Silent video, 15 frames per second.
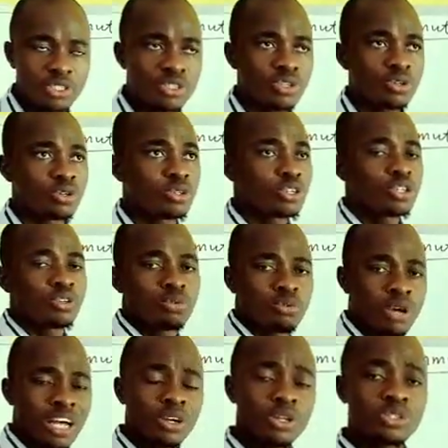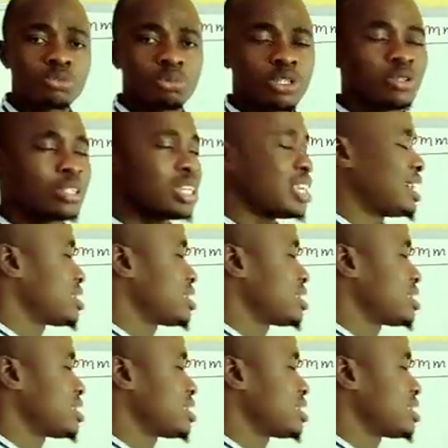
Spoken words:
So we are going to be looking